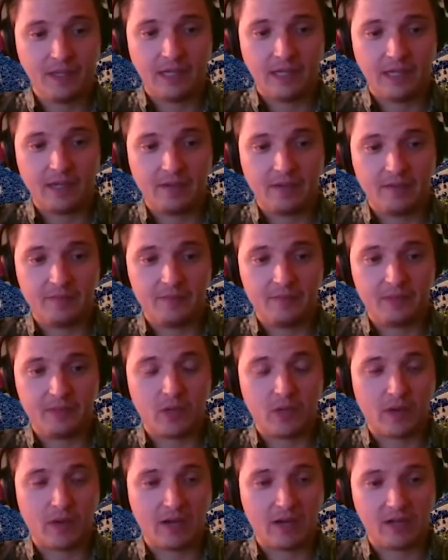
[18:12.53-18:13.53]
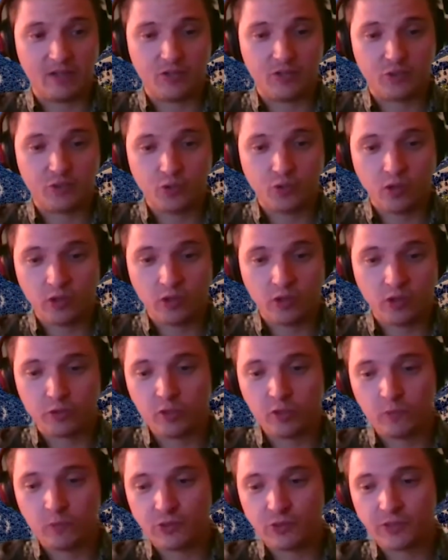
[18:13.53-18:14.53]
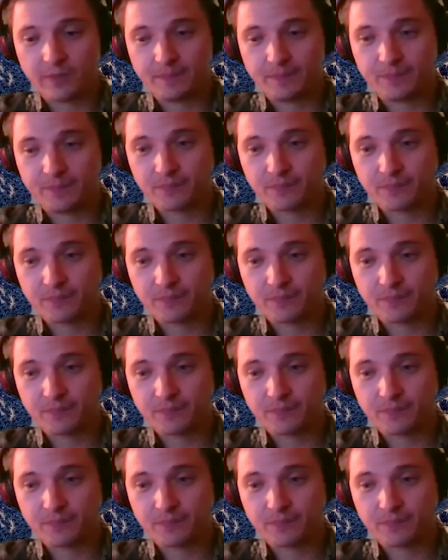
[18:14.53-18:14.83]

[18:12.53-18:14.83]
go out on school groups.